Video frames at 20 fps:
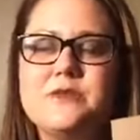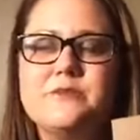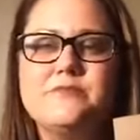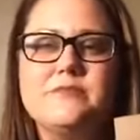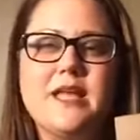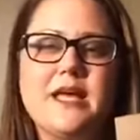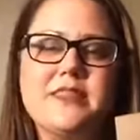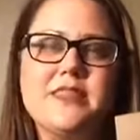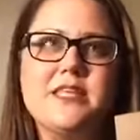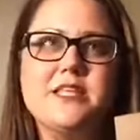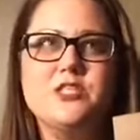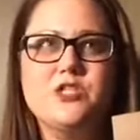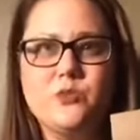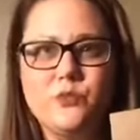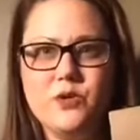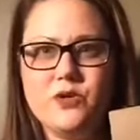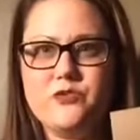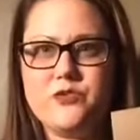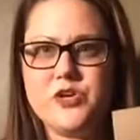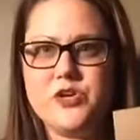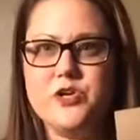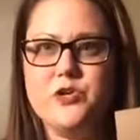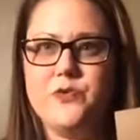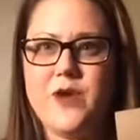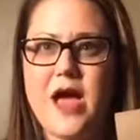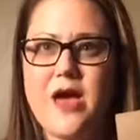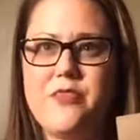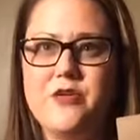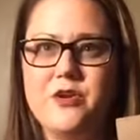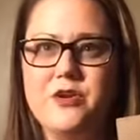not that it's a would you
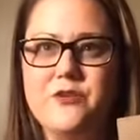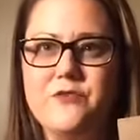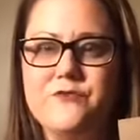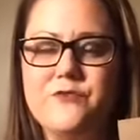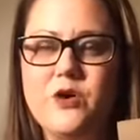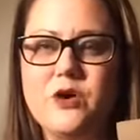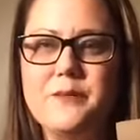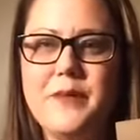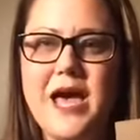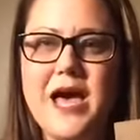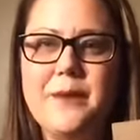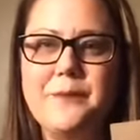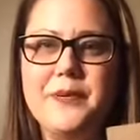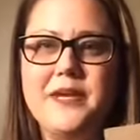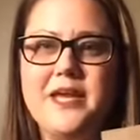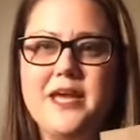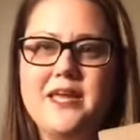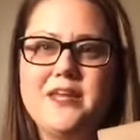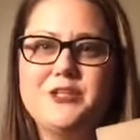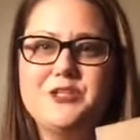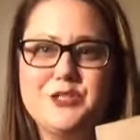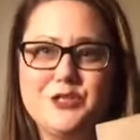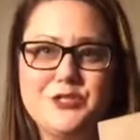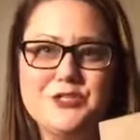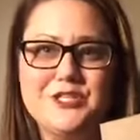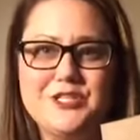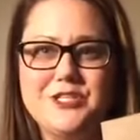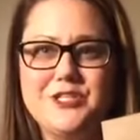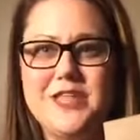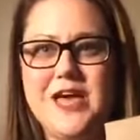rather format, but it kind of turns
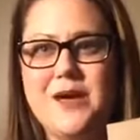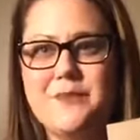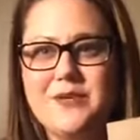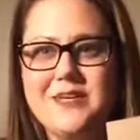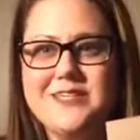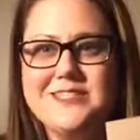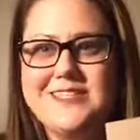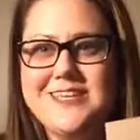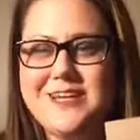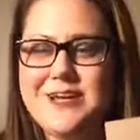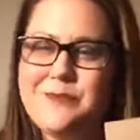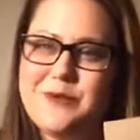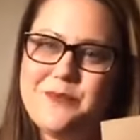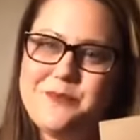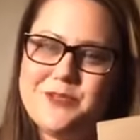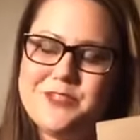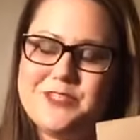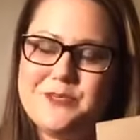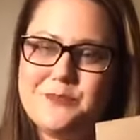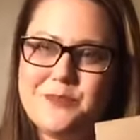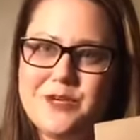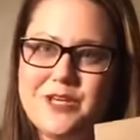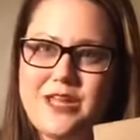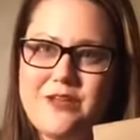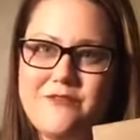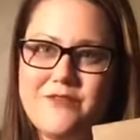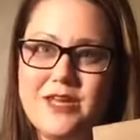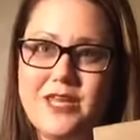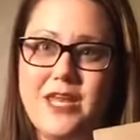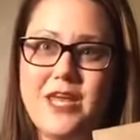into that because they come up with some pretty
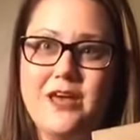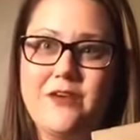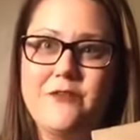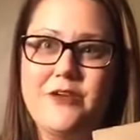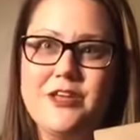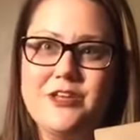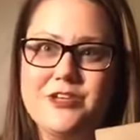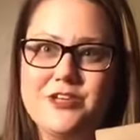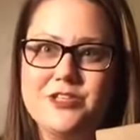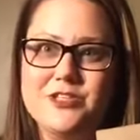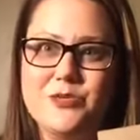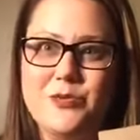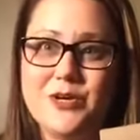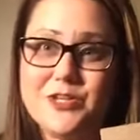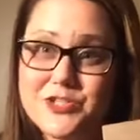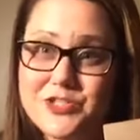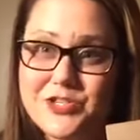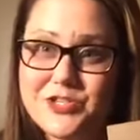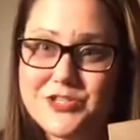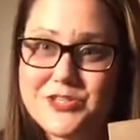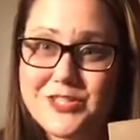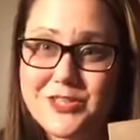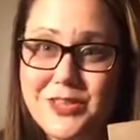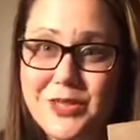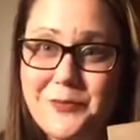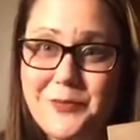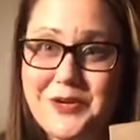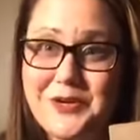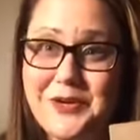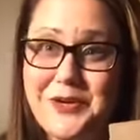funny, outrageous questions that they
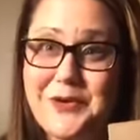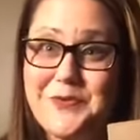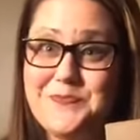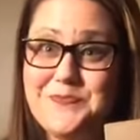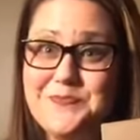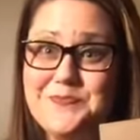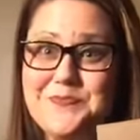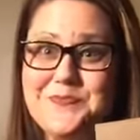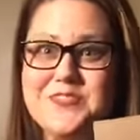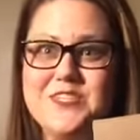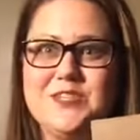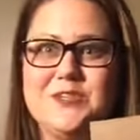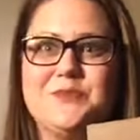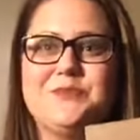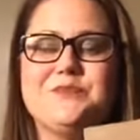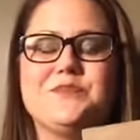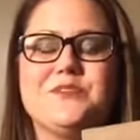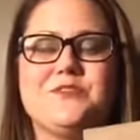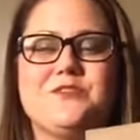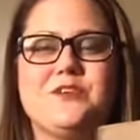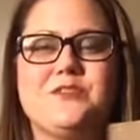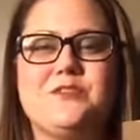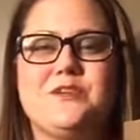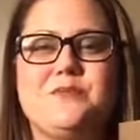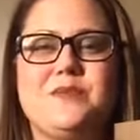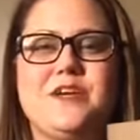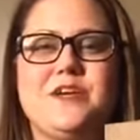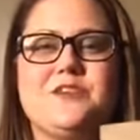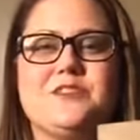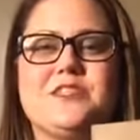want to know too from their
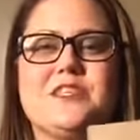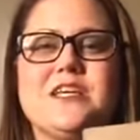peers.